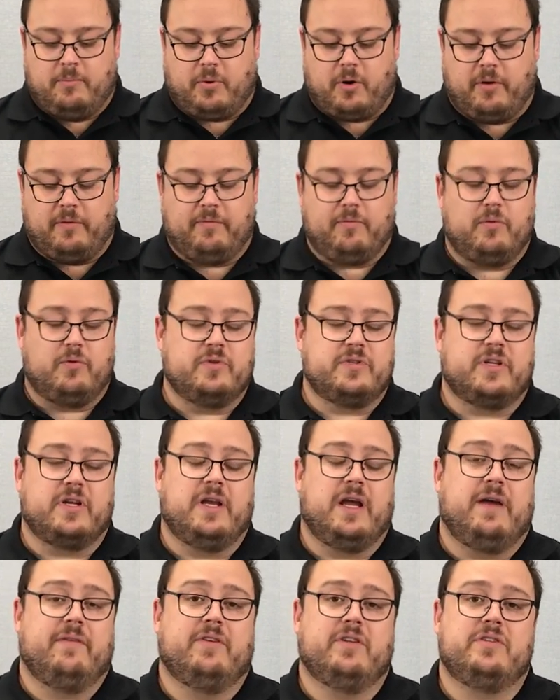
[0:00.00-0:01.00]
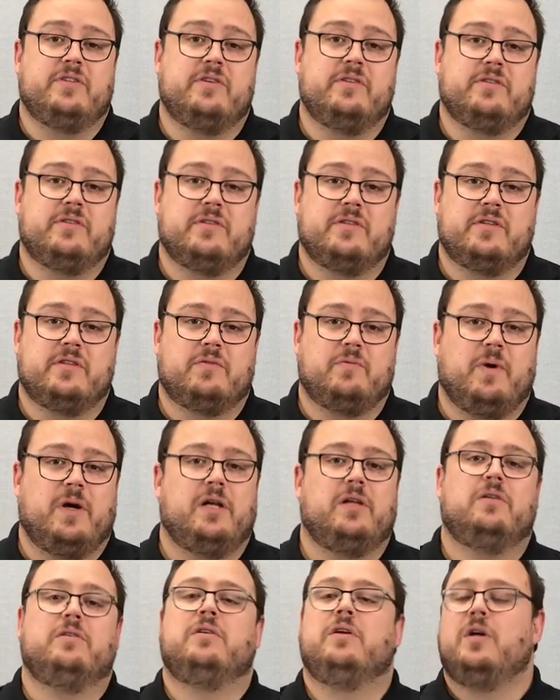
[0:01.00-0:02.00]
Pro 4 is going to have its uses as
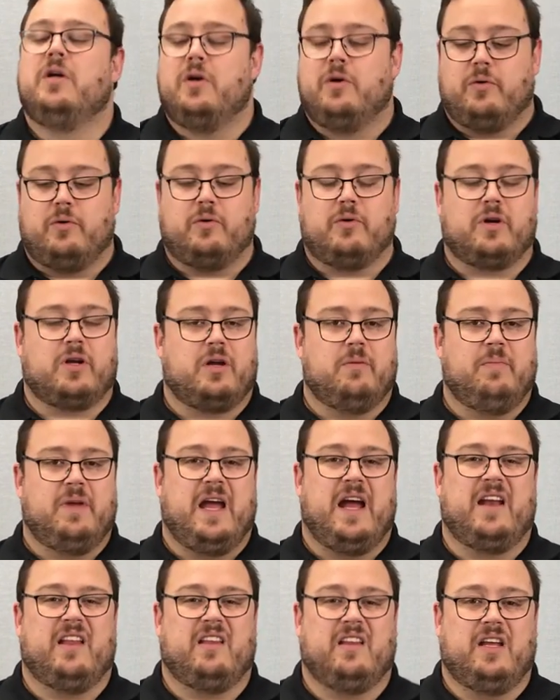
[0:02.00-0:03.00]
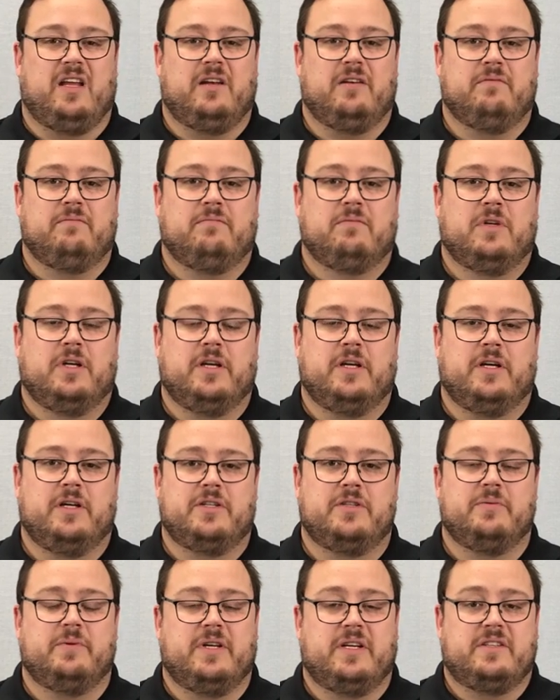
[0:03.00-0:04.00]
well, or it can be added in
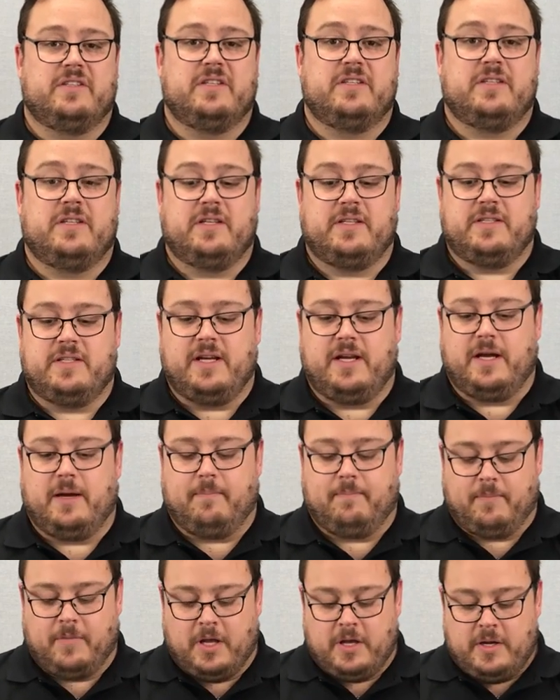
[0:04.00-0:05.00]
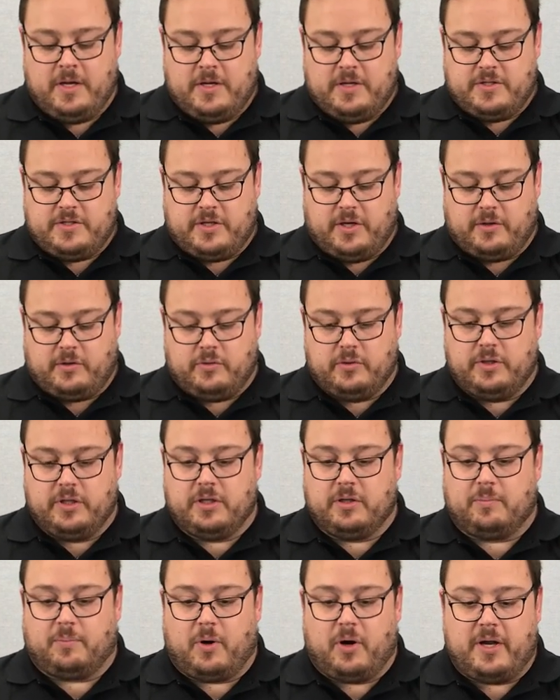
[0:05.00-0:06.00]
to an existing setup. So good
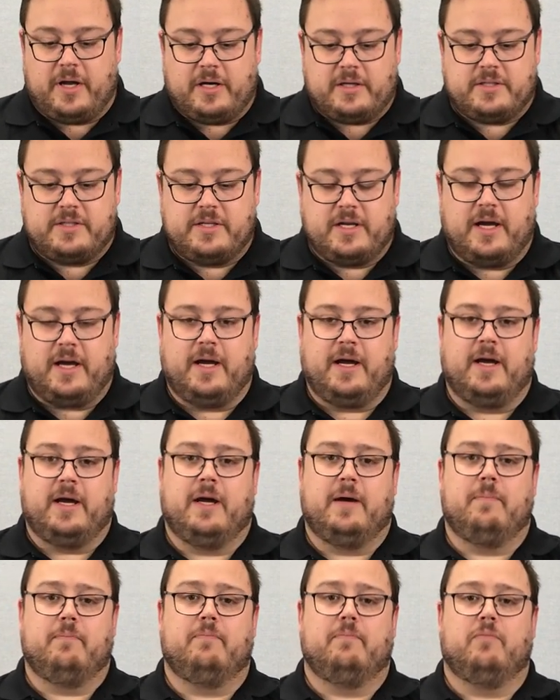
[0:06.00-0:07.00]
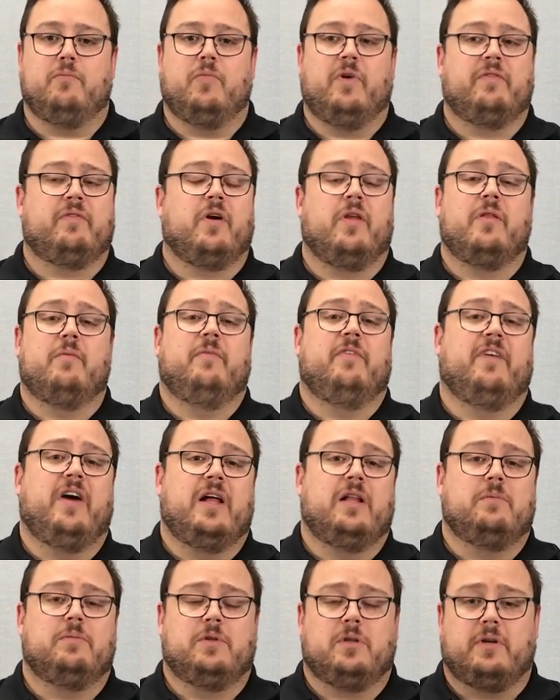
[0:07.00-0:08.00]
little product. We've got them
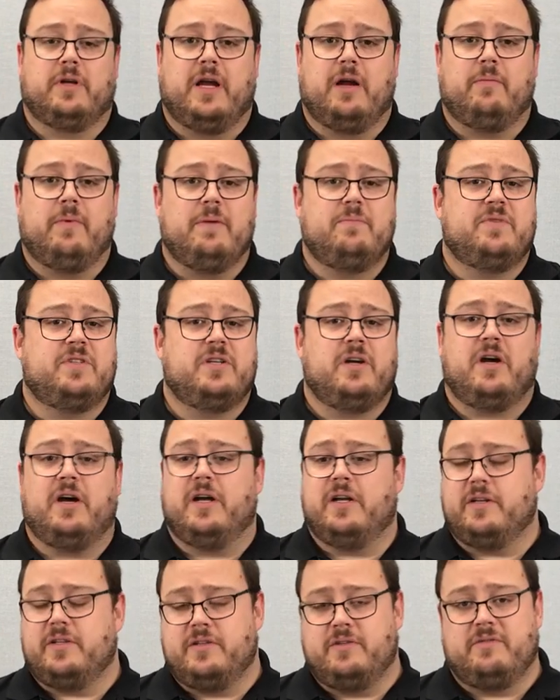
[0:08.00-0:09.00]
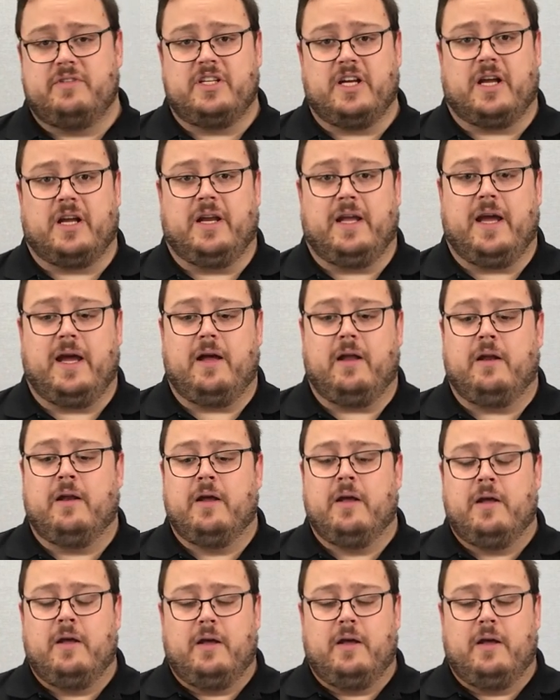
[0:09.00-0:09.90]
available on our website. Check it out.